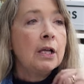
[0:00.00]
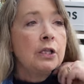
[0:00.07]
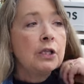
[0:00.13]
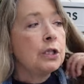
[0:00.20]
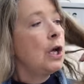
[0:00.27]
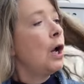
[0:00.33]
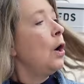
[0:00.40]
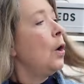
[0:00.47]

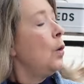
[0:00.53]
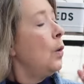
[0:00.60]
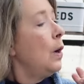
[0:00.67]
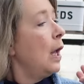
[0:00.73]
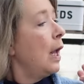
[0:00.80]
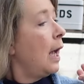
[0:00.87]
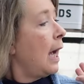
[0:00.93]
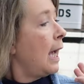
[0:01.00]
So
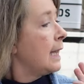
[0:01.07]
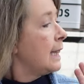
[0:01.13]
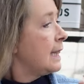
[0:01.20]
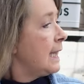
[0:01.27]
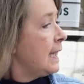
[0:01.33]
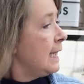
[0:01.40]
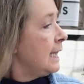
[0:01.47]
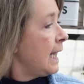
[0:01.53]
I
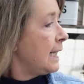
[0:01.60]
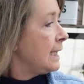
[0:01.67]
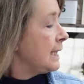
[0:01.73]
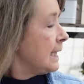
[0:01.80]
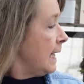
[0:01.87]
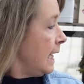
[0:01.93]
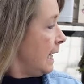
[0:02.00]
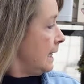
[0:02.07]
think that's
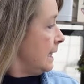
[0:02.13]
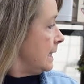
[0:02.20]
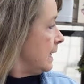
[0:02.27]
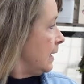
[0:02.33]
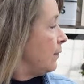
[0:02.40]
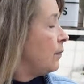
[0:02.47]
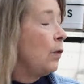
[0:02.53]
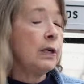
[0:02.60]
it
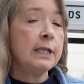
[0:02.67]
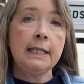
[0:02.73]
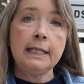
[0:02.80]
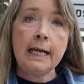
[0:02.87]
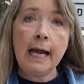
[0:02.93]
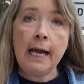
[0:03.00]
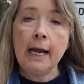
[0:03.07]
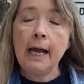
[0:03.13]
for
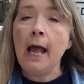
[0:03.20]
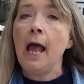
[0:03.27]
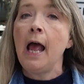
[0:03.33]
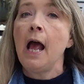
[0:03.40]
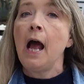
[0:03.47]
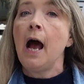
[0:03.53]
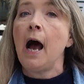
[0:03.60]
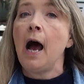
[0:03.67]
today.
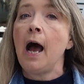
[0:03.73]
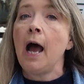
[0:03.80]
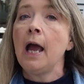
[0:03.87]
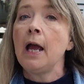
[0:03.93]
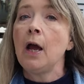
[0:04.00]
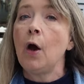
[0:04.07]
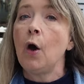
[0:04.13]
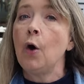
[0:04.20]

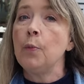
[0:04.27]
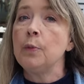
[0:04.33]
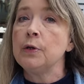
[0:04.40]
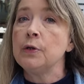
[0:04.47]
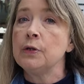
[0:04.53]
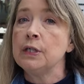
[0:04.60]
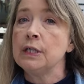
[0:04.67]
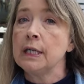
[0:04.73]
I hope
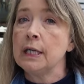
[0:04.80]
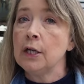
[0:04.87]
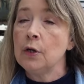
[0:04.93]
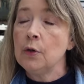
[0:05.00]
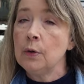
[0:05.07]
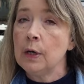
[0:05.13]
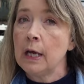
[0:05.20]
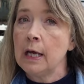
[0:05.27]
to see
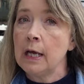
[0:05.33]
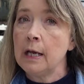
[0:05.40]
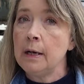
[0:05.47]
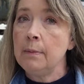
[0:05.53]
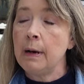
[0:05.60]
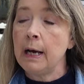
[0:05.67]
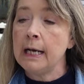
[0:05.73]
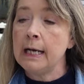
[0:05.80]
you
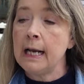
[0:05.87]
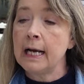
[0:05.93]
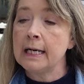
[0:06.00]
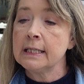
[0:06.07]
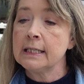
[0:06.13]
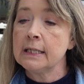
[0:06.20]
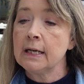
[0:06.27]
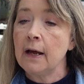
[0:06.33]
in my
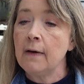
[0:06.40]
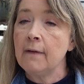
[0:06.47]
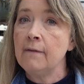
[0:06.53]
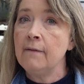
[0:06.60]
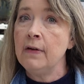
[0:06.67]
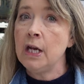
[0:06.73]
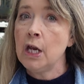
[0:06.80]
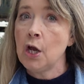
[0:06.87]
next
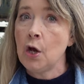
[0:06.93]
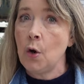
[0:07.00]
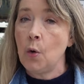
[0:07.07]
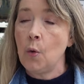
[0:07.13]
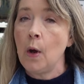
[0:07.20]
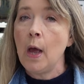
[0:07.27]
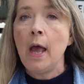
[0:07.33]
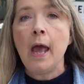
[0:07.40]
video.
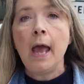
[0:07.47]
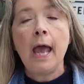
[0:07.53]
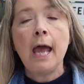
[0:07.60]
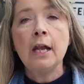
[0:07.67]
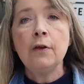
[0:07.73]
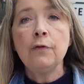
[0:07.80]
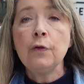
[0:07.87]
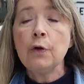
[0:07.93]

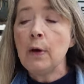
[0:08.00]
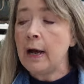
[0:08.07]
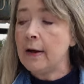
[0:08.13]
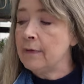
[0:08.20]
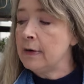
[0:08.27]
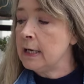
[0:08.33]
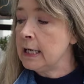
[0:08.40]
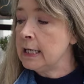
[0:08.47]
And if you
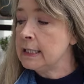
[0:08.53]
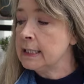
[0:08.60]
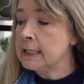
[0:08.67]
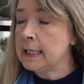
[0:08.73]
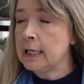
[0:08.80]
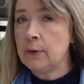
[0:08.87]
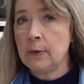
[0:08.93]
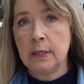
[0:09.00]
have any
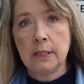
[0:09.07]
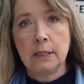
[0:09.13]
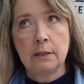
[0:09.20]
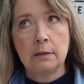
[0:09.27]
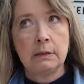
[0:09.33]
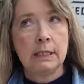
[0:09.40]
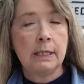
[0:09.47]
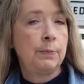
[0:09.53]
secret
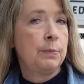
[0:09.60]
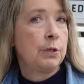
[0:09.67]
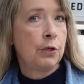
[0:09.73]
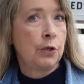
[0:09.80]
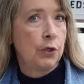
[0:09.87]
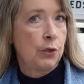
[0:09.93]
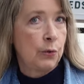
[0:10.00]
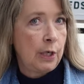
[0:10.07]
tips or
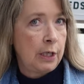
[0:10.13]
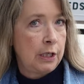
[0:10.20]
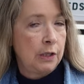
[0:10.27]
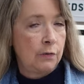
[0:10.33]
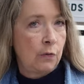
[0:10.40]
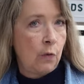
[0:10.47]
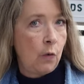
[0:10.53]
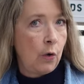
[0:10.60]
tricks
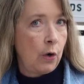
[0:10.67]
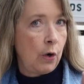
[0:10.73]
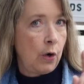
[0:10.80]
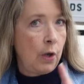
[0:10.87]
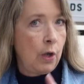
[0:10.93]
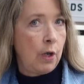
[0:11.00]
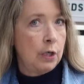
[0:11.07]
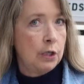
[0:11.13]
for
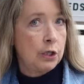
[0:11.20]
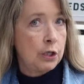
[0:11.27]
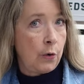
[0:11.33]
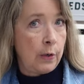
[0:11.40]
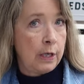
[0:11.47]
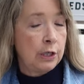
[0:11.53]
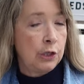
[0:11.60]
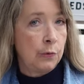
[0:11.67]

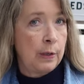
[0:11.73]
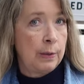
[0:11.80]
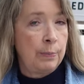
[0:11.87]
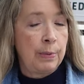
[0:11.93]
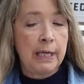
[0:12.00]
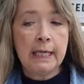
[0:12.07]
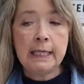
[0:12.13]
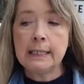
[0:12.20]
sowing sweet
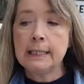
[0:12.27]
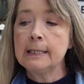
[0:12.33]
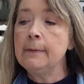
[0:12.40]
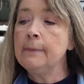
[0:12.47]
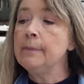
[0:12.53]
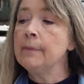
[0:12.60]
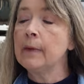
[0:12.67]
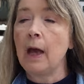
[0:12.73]
peas,
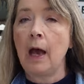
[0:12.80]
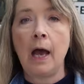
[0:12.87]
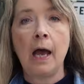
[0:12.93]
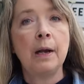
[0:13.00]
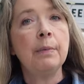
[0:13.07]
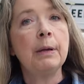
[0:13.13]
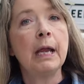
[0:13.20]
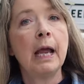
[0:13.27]

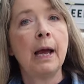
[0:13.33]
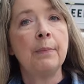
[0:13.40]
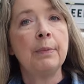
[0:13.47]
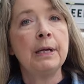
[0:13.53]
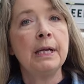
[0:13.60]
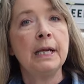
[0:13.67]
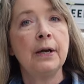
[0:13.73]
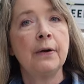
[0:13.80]
I'd be
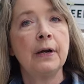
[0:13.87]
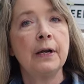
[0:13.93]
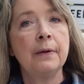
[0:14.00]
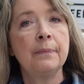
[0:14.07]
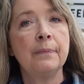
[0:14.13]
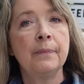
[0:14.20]
happy to hear it.